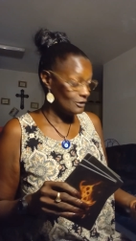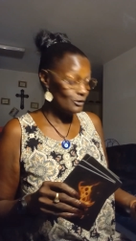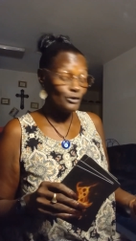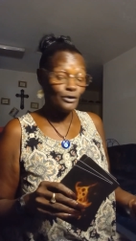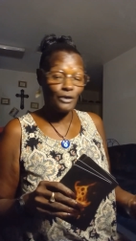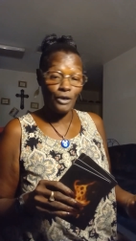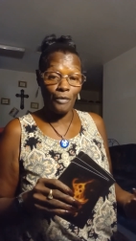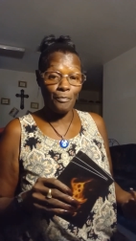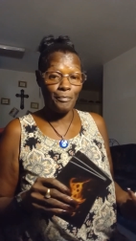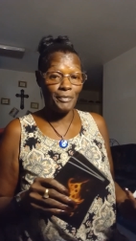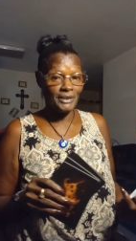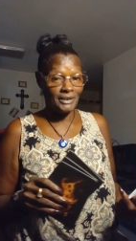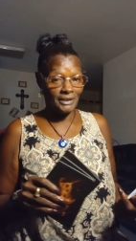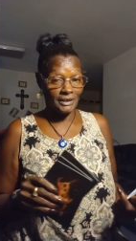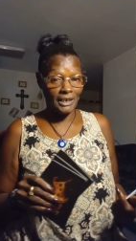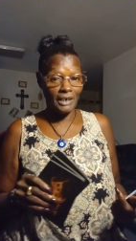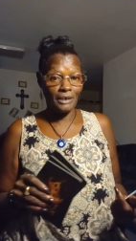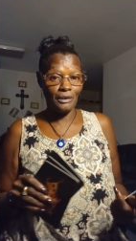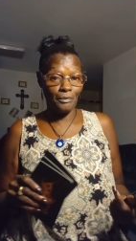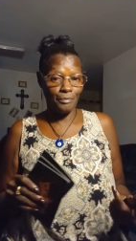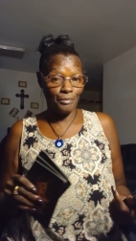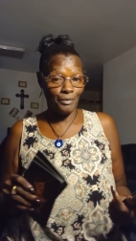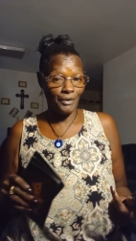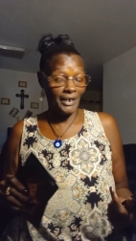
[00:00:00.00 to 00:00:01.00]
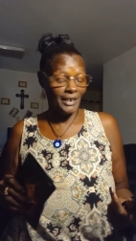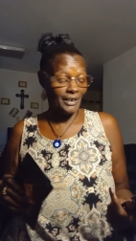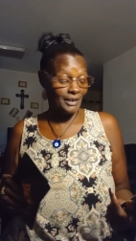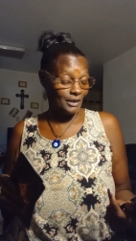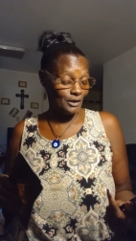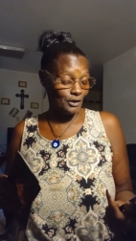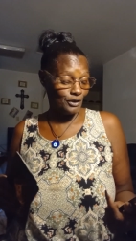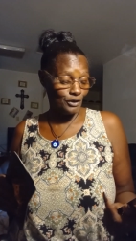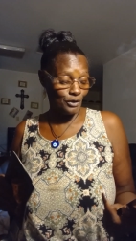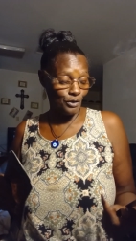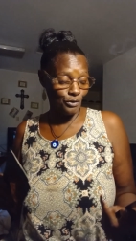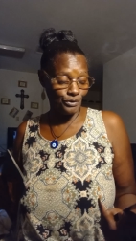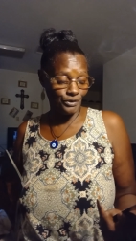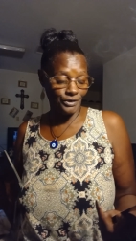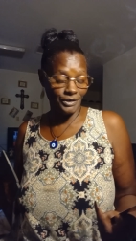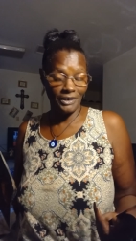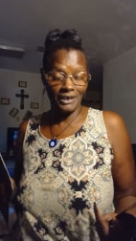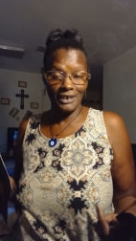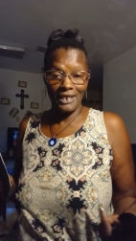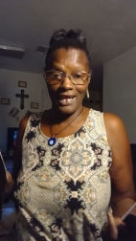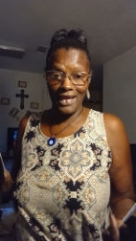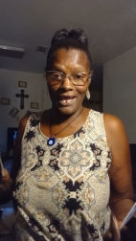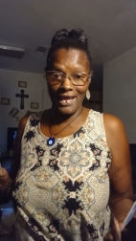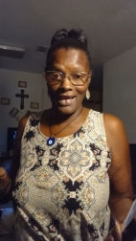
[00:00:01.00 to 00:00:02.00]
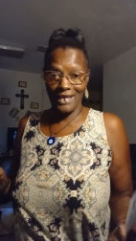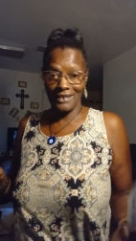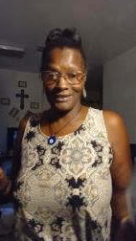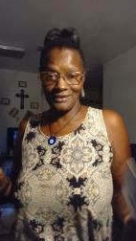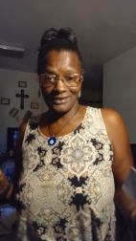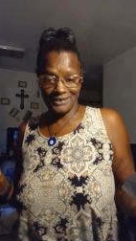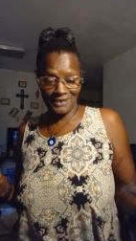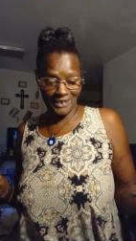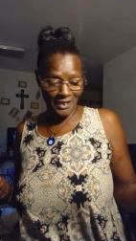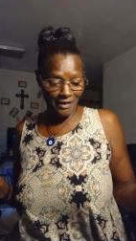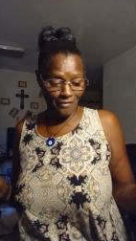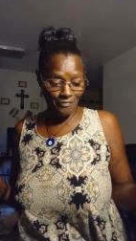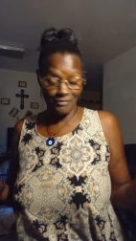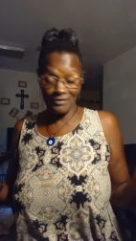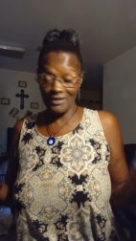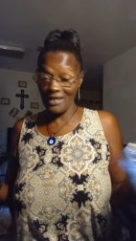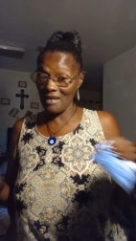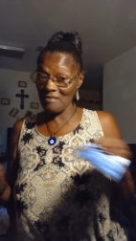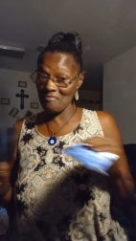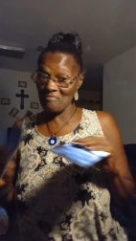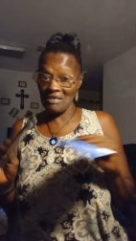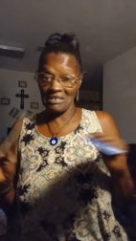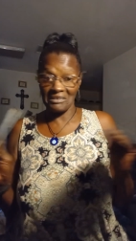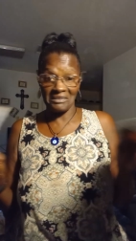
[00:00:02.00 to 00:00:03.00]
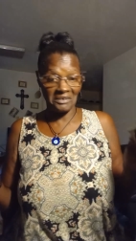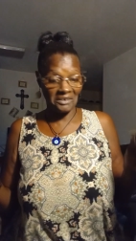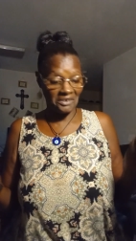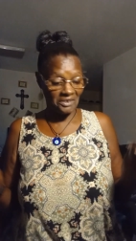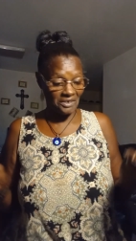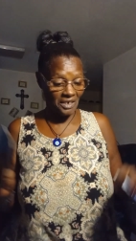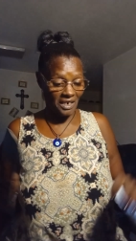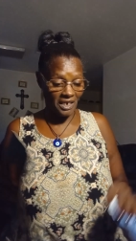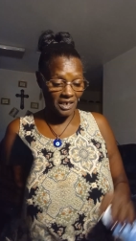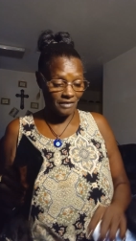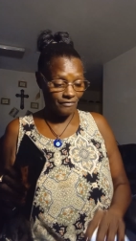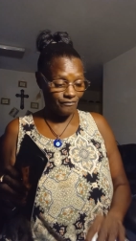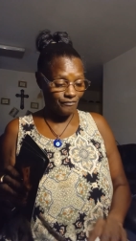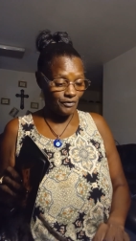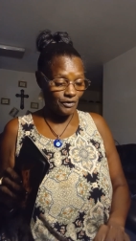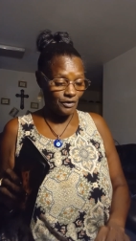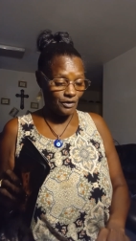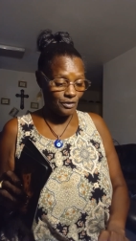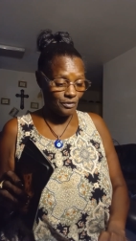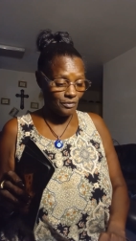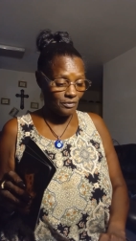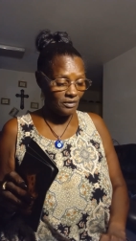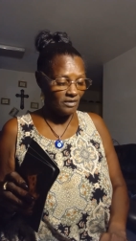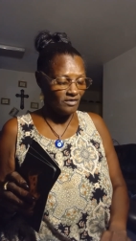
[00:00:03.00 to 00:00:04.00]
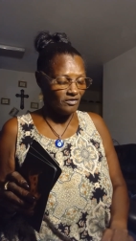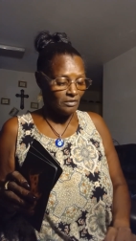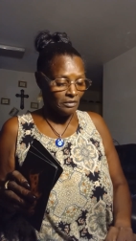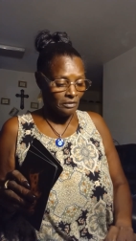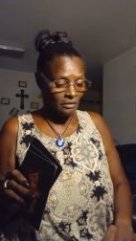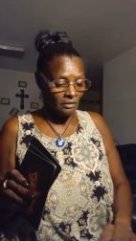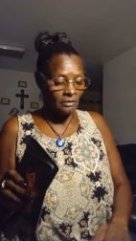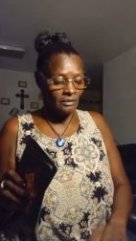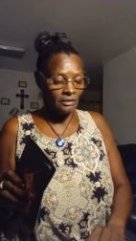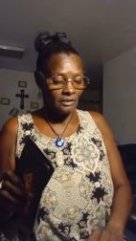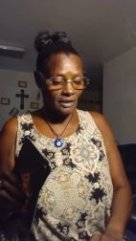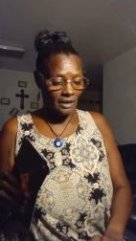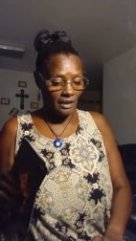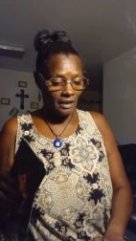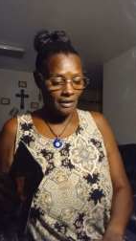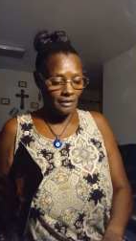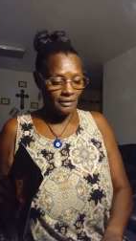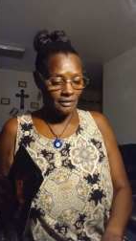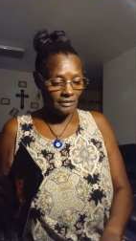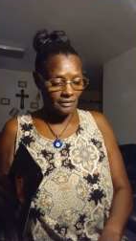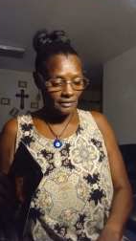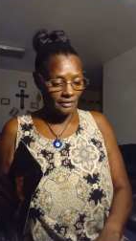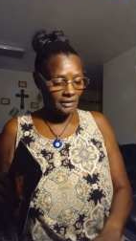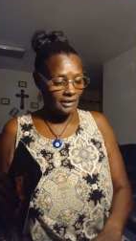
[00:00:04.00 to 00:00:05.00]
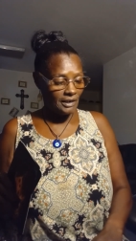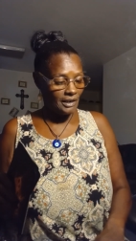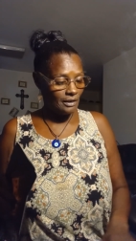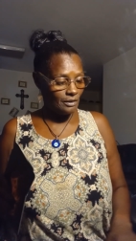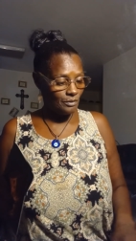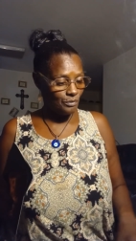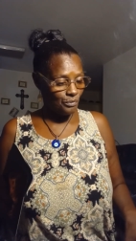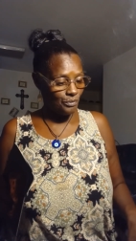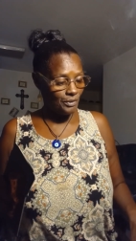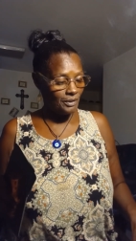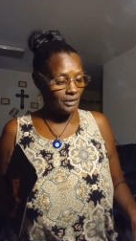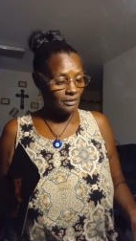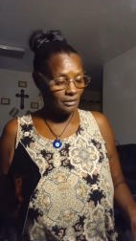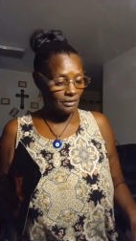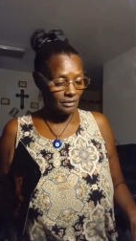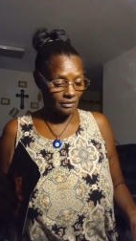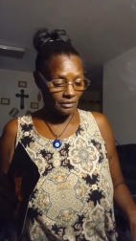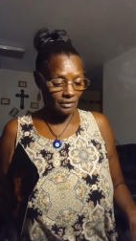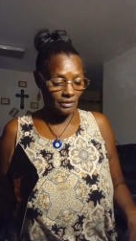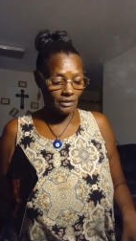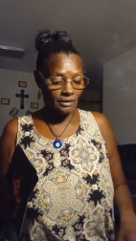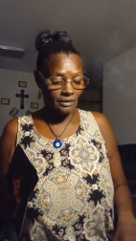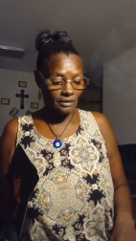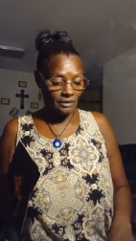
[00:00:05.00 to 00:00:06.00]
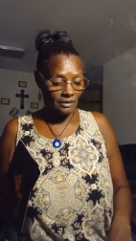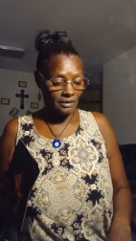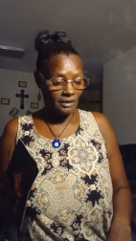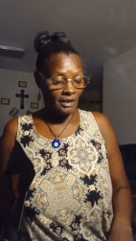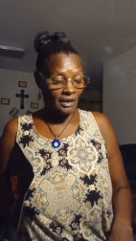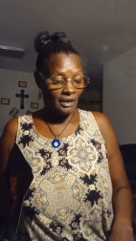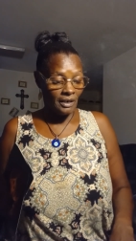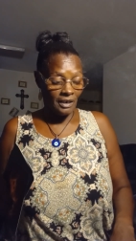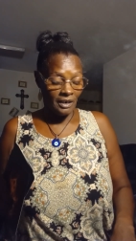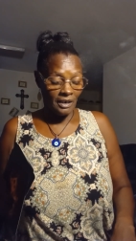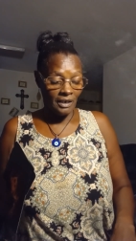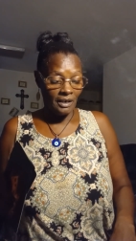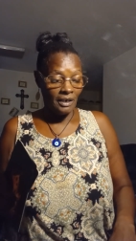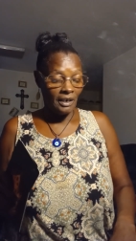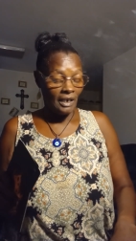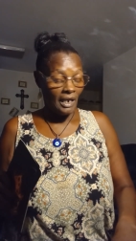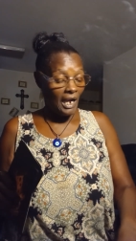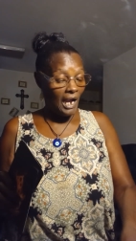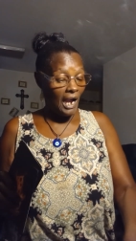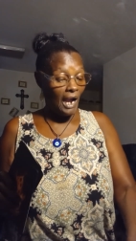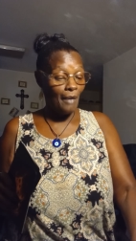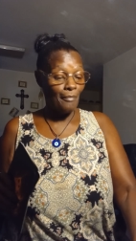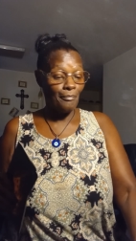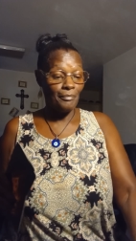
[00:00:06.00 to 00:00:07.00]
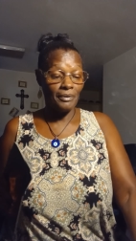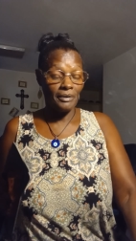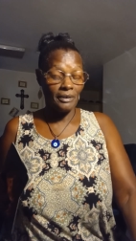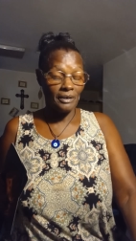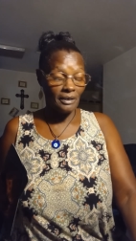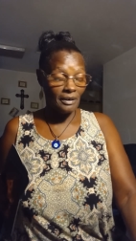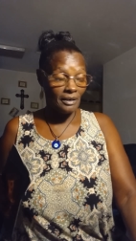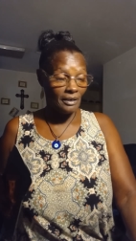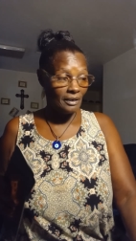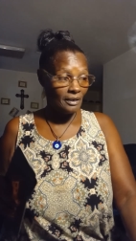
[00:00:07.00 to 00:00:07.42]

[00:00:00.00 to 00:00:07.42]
You're going to be celebrating and socializing. Everything about to change for you. Yeah. And the, I'm...